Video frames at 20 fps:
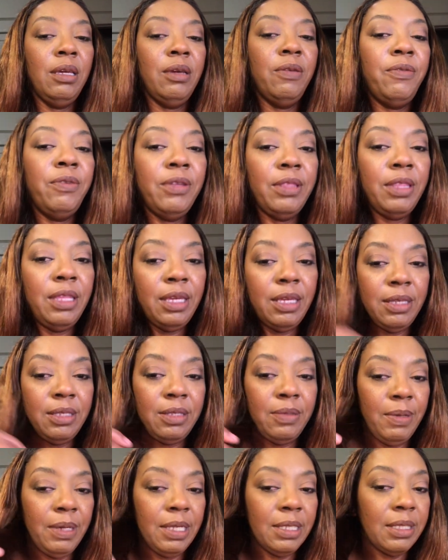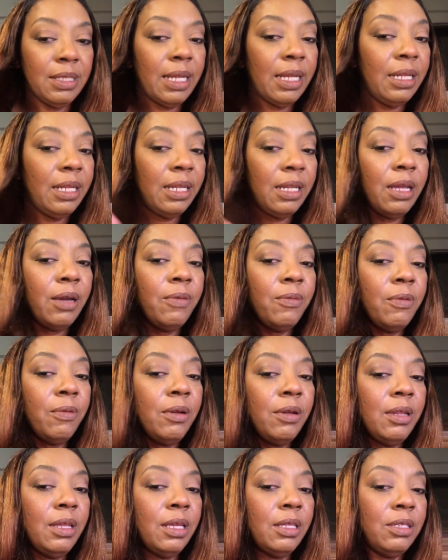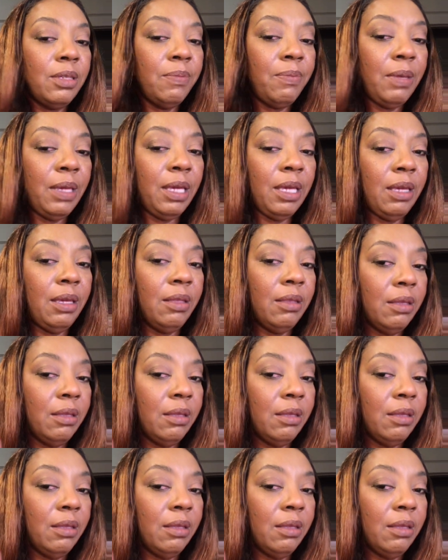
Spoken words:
for this because I did not want it to be